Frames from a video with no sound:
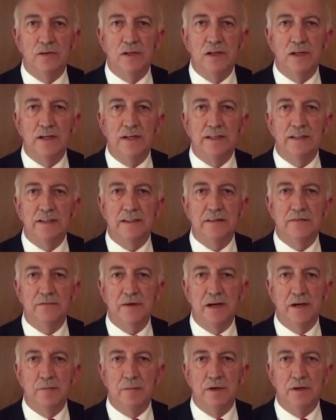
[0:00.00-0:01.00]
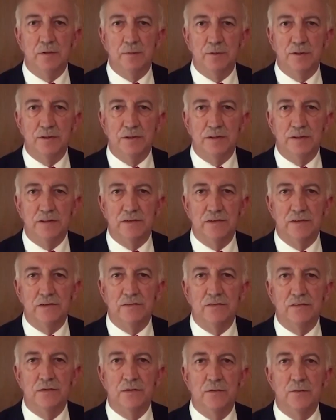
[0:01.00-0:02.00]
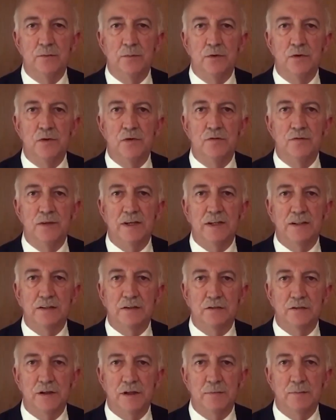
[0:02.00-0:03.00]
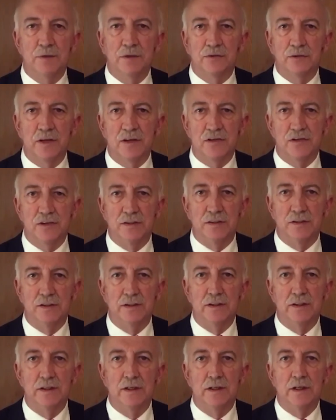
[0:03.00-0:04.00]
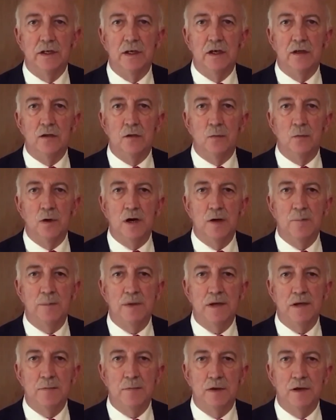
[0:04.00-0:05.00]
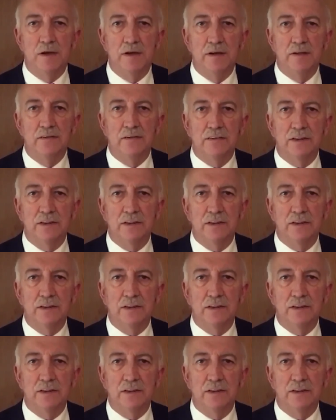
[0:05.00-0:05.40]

learning and development opportunities to improve their career progression. The YBMR is